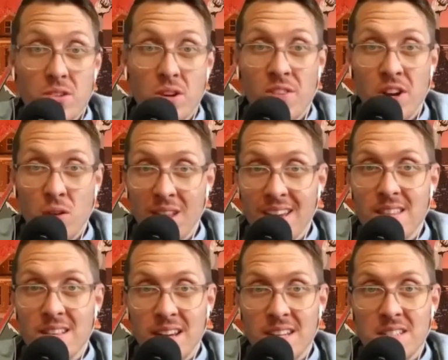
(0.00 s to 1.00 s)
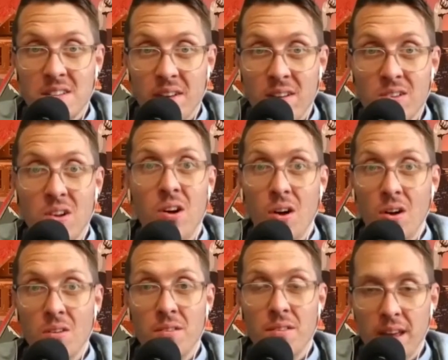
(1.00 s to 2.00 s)
also, if they don't like the taste of
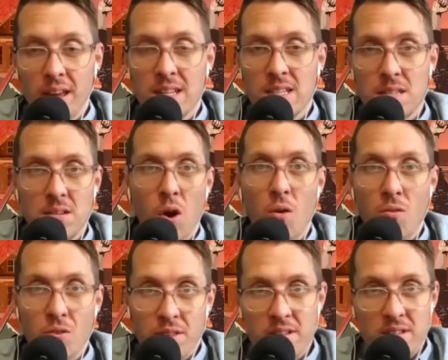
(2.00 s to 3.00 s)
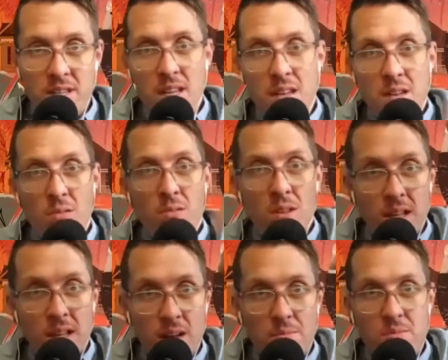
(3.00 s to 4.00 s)
alcohol, it gets over the teeth, through the
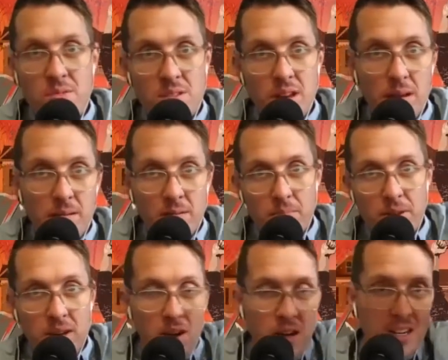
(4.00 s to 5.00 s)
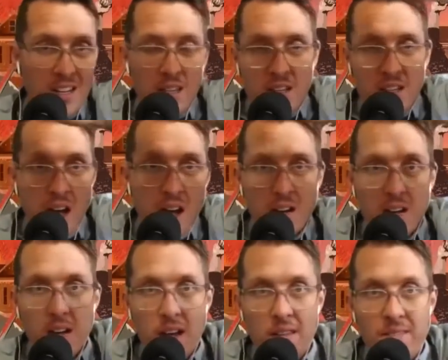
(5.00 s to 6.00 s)
gums, and beyond the
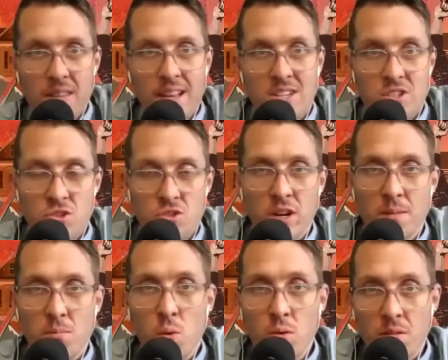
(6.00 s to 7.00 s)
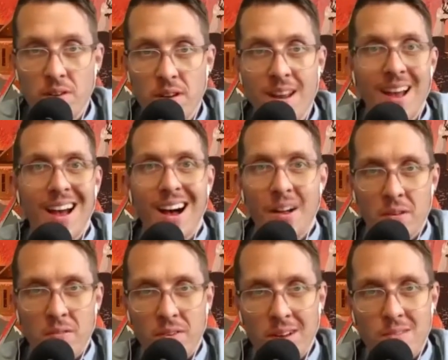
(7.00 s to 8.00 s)
tongue, and then they just drink more of it. I'll
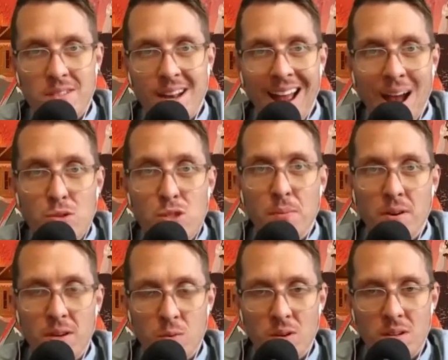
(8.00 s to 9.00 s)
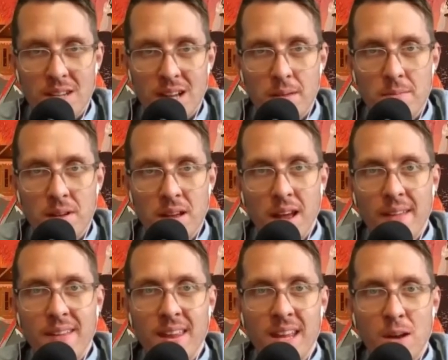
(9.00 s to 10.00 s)
never forget, I was at a house party one time,
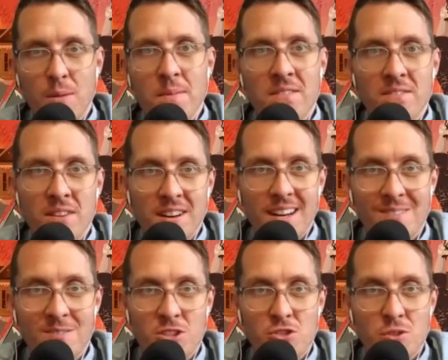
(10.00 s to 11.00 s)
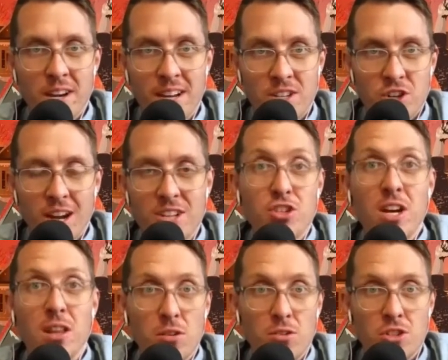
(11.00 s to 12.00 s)
and they thought it would be funny to give the straight edge guy
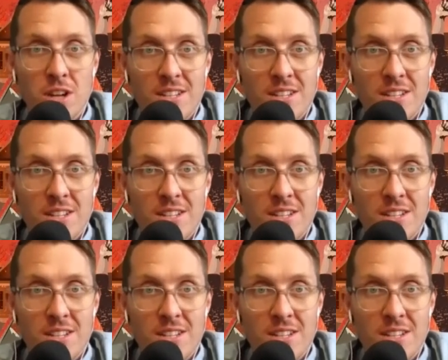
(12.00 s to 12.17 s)
Jell-O